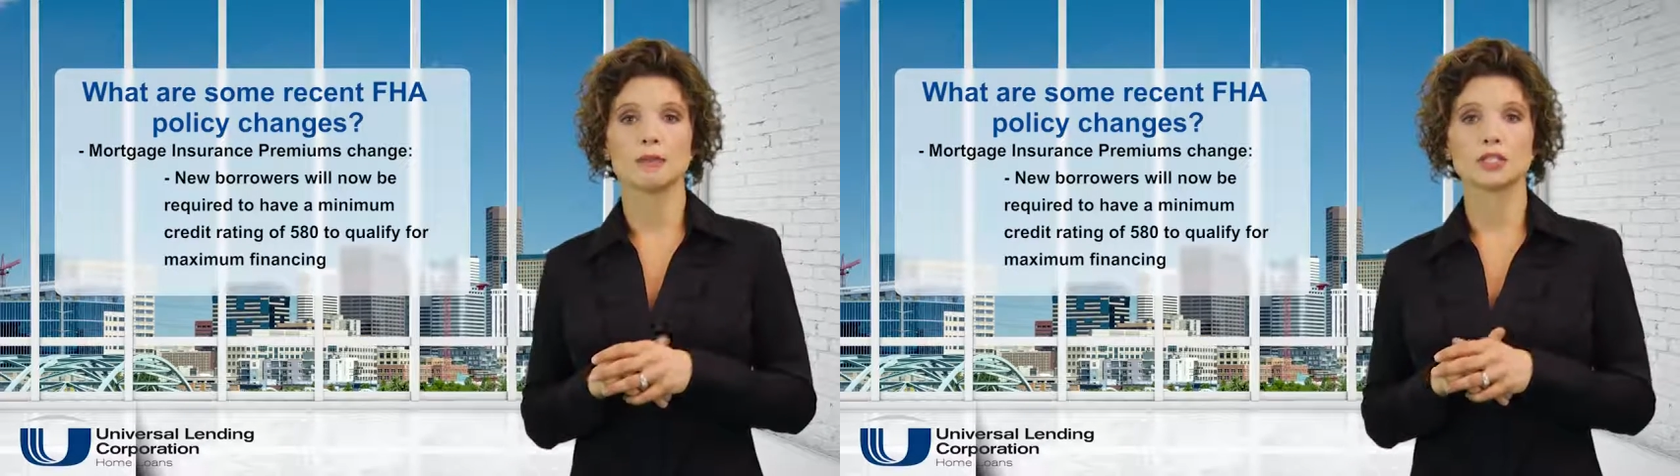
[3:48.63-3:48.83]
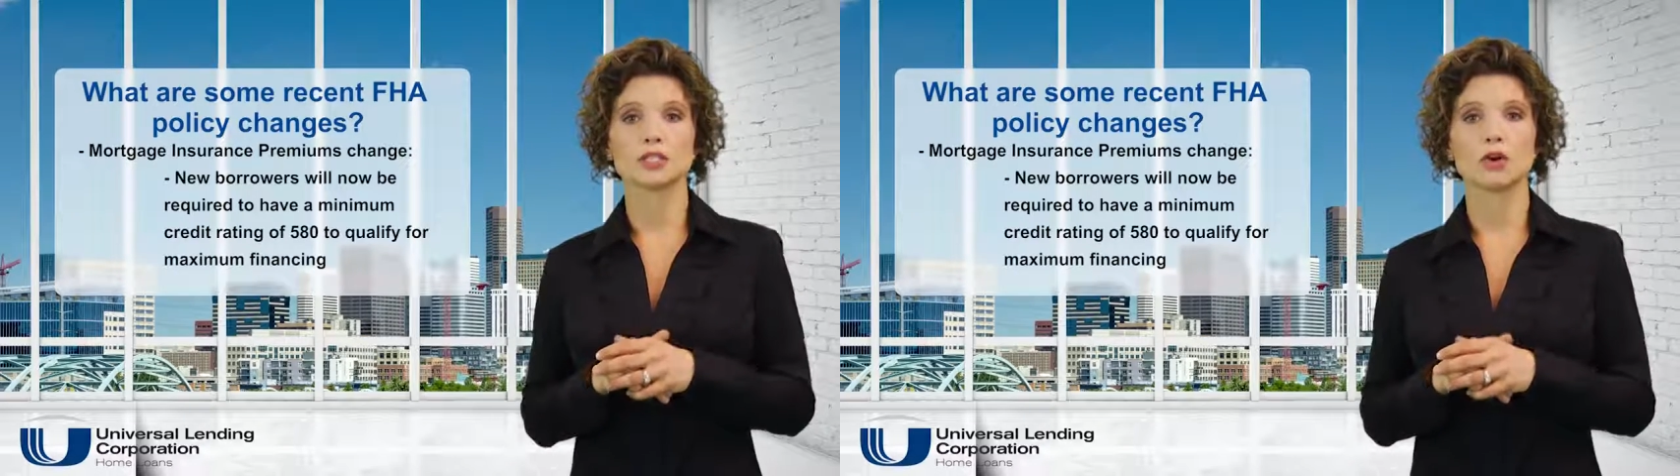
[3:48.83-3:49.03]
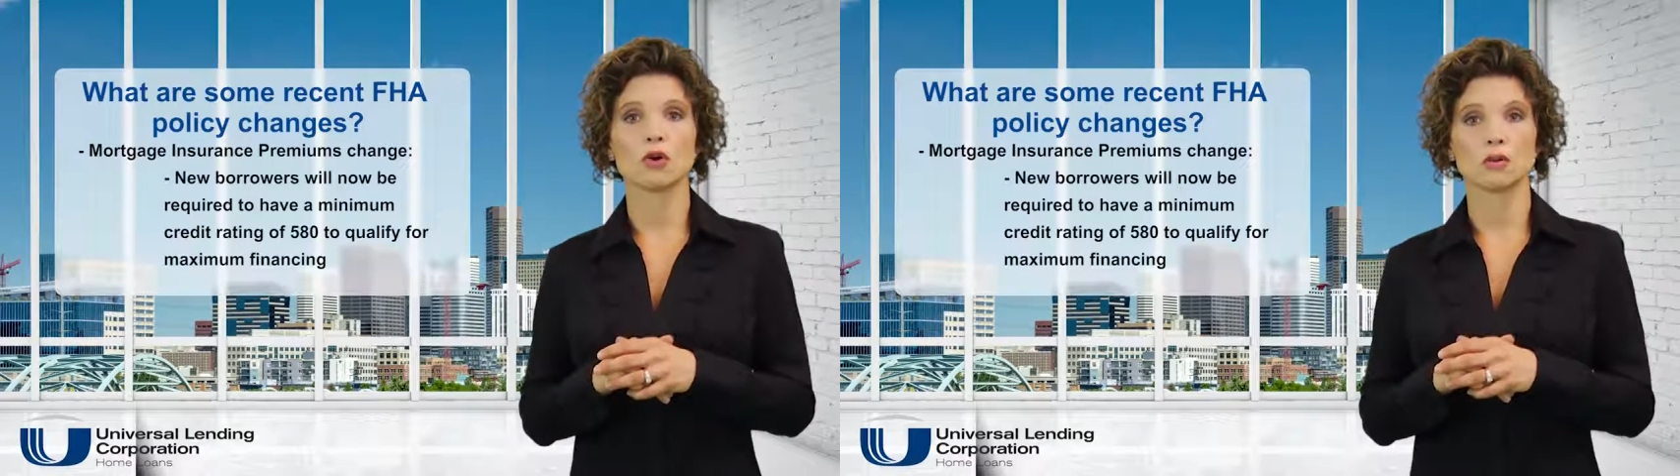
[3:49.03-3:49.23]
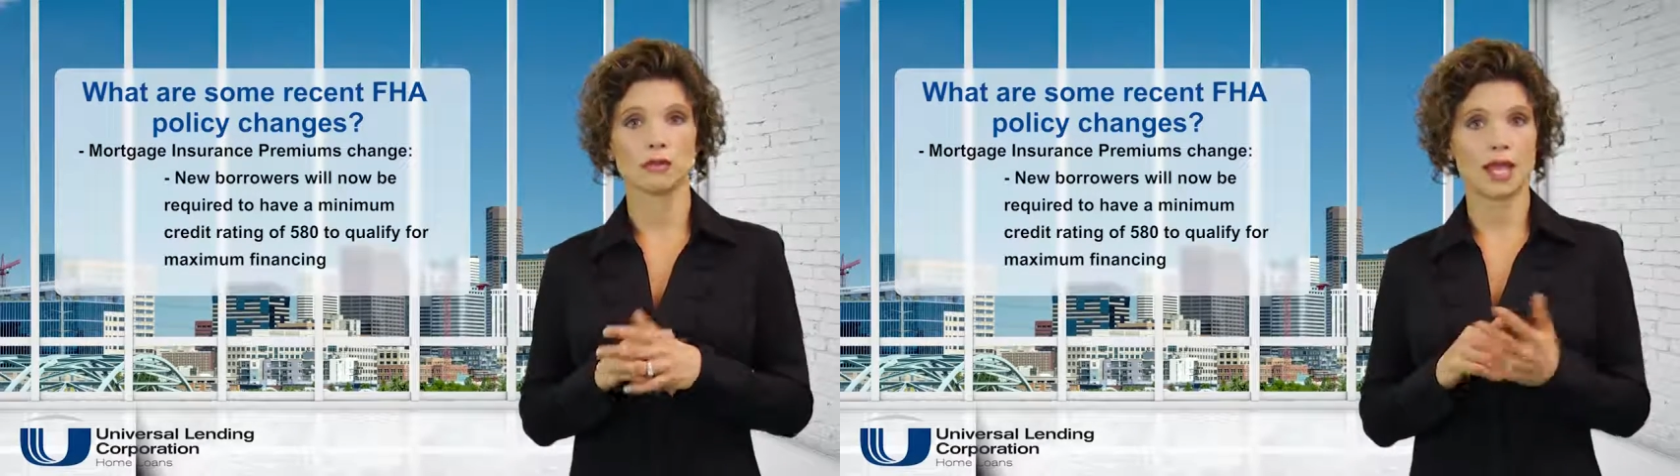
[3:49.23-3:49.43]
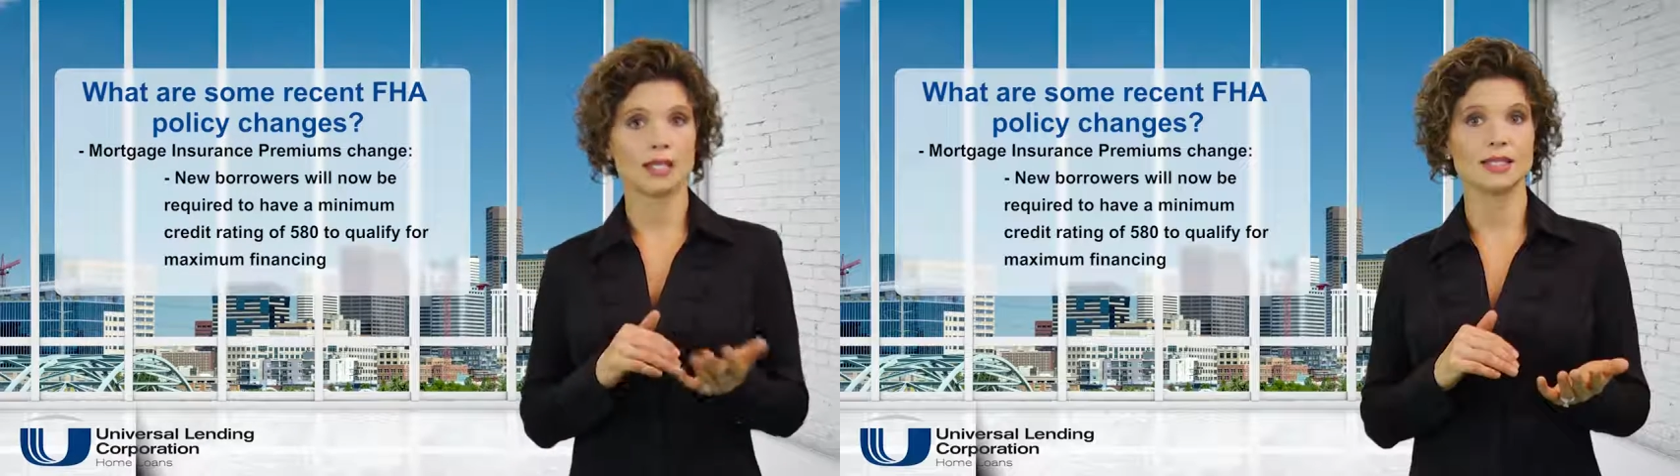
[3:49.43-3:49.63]
So
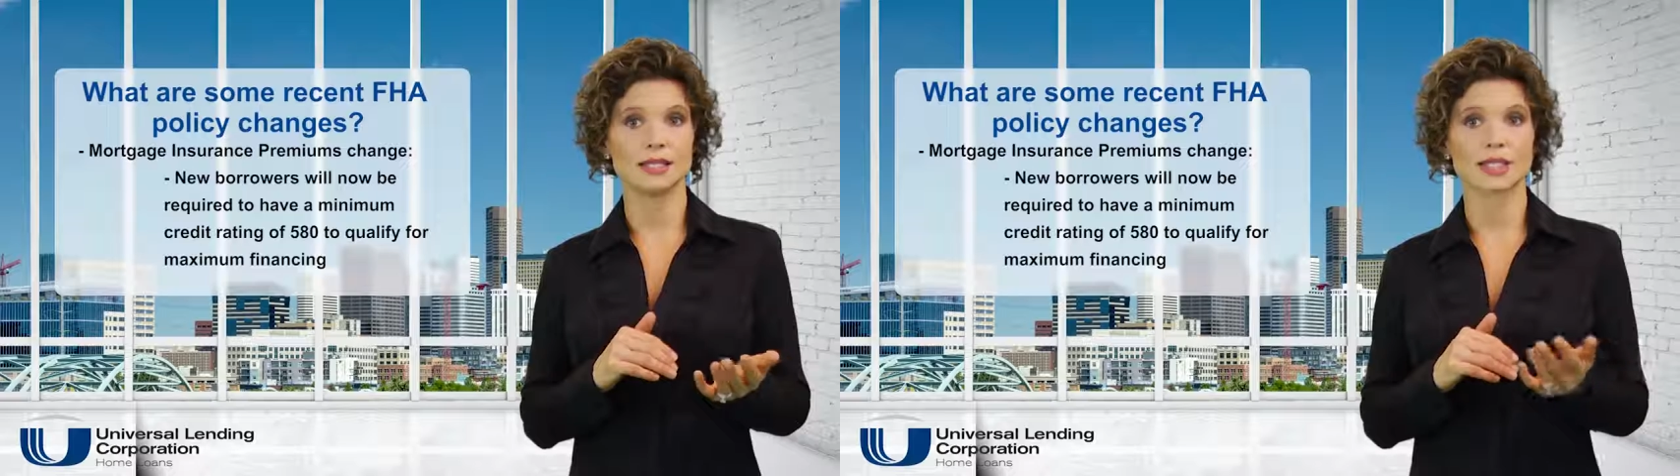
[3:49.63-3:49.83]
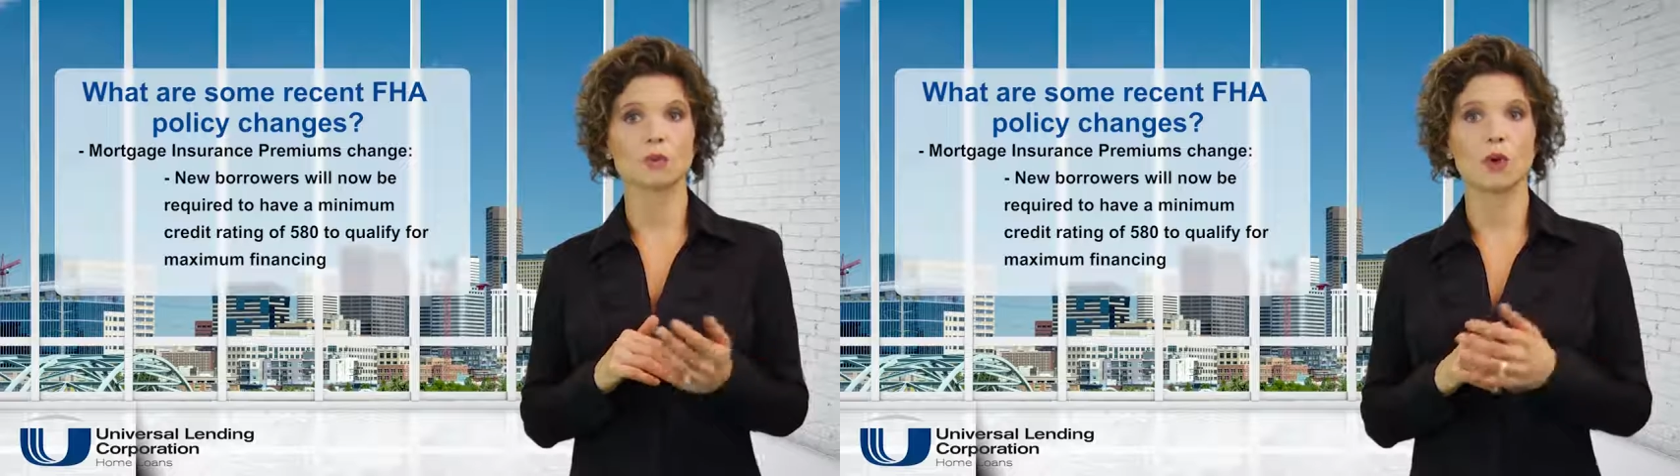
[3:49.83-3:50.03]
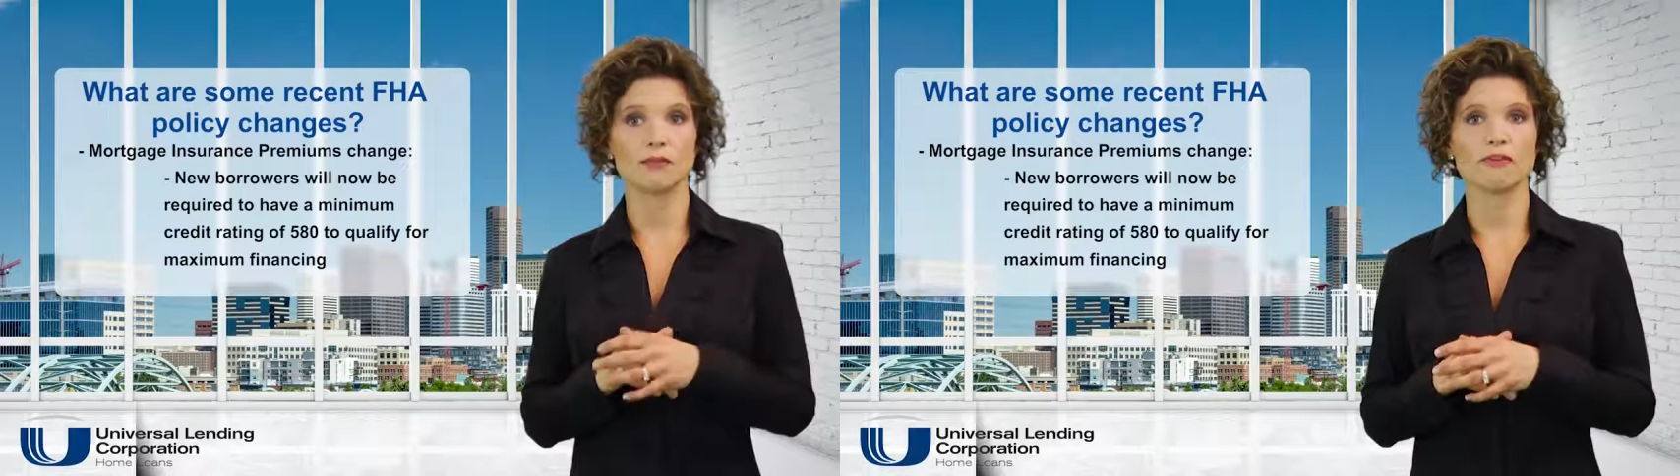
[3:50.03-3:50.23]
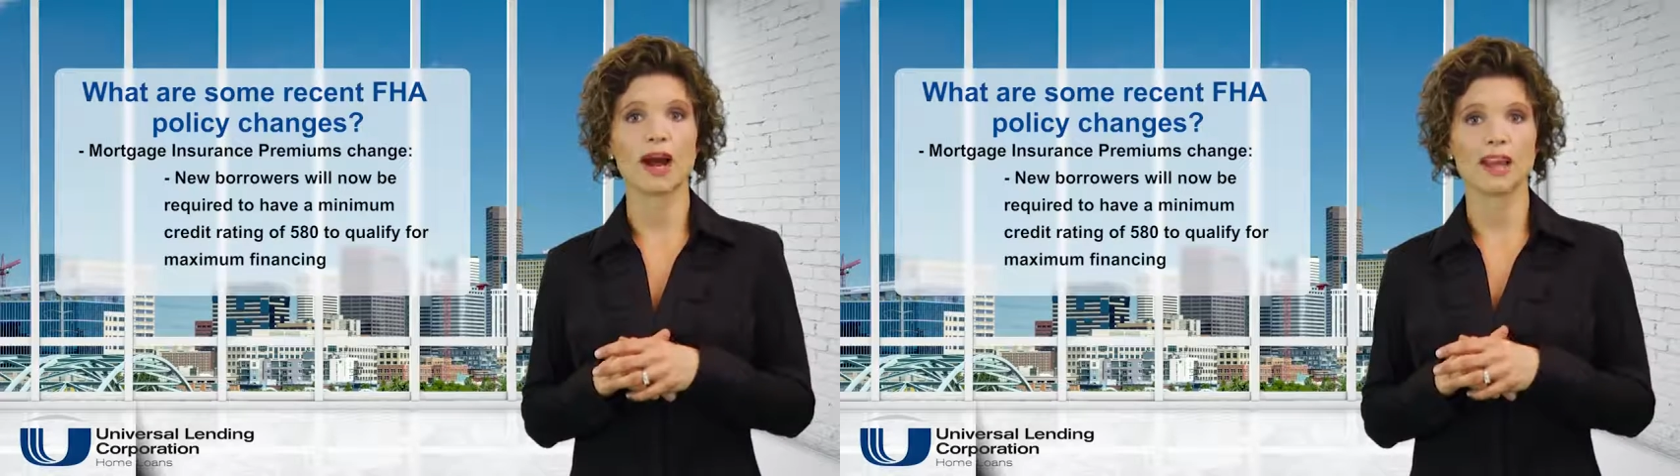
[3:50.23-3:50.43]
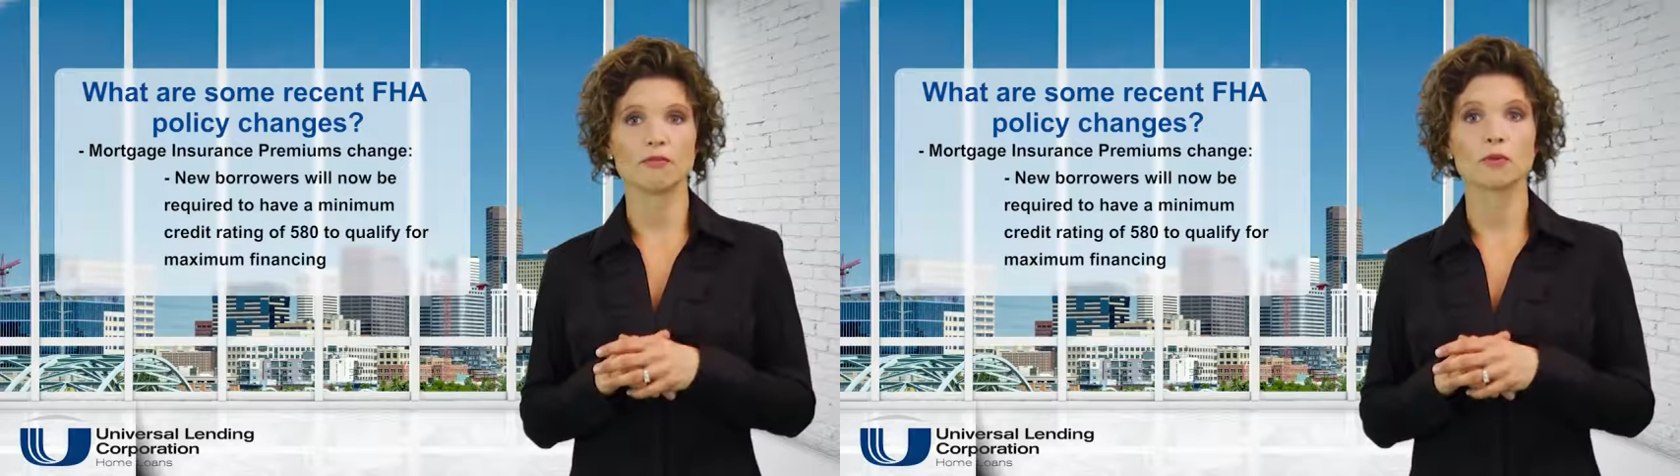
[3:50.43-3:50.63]

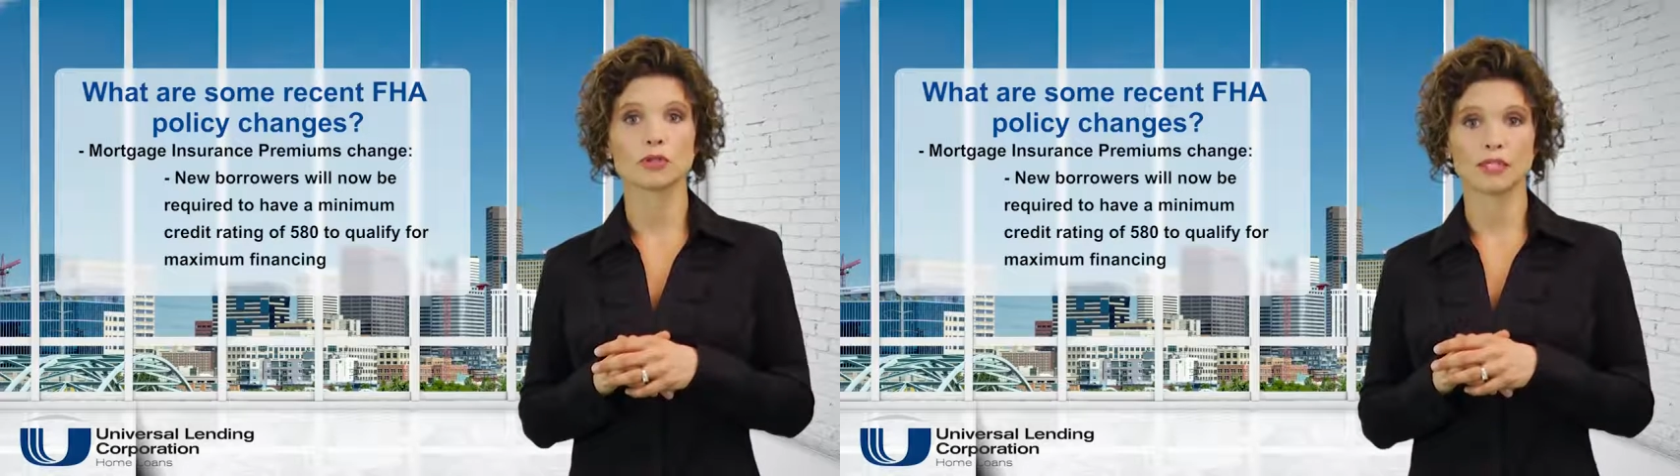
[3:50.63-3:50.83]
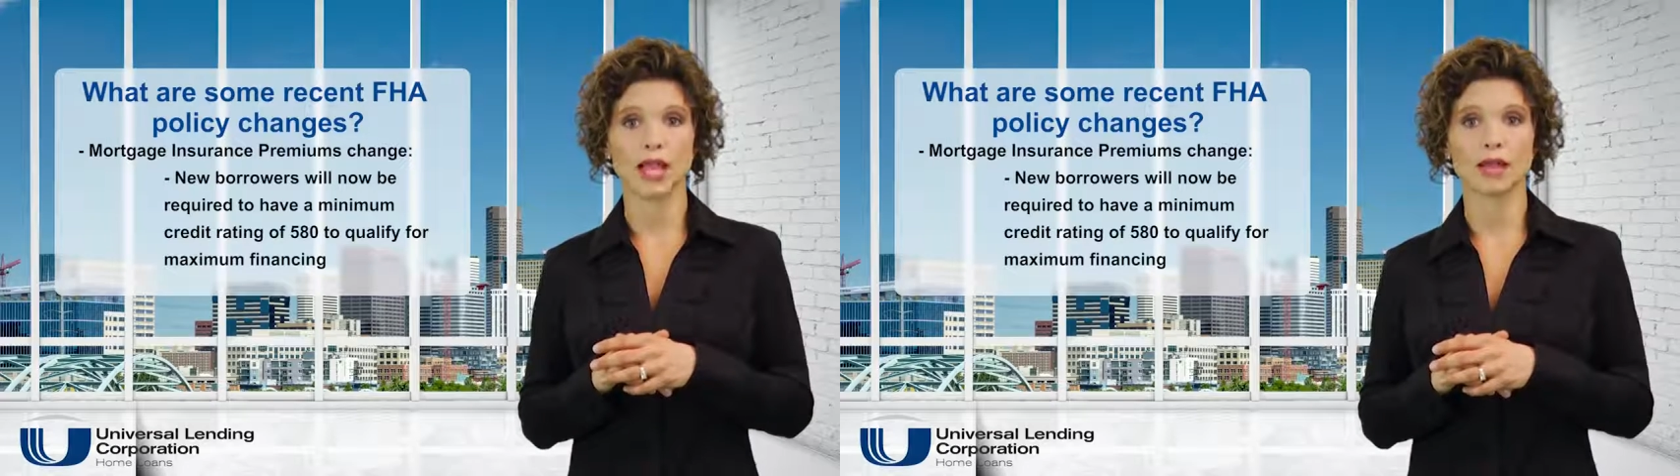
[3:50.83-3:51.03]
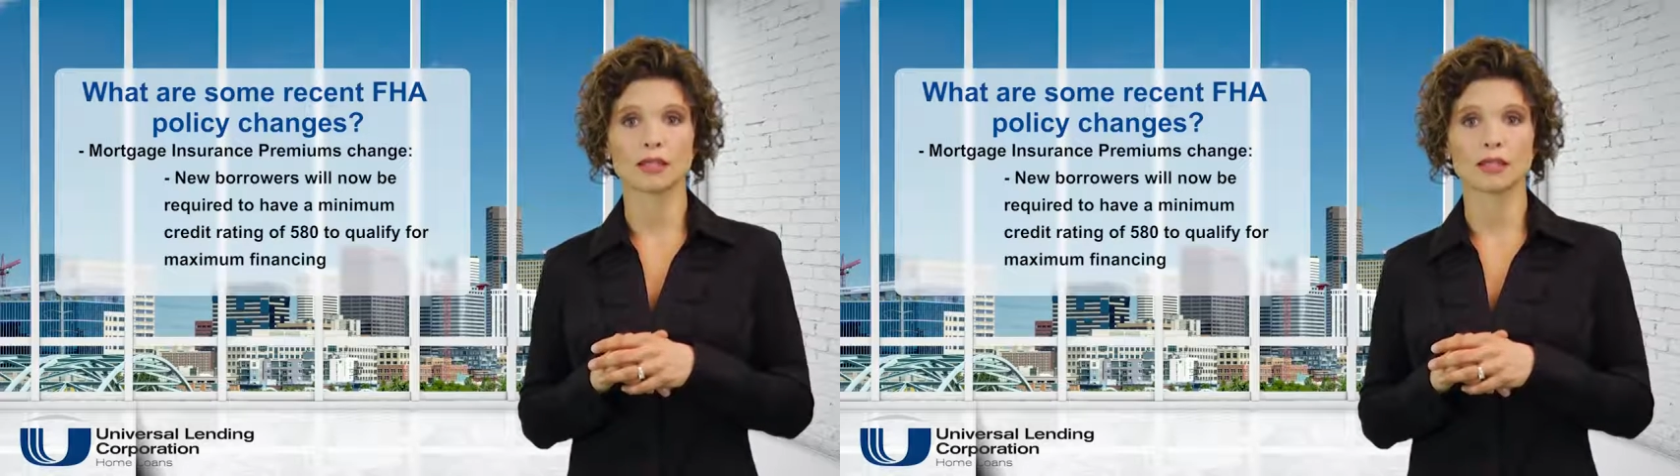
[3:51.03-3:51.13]
96.5%,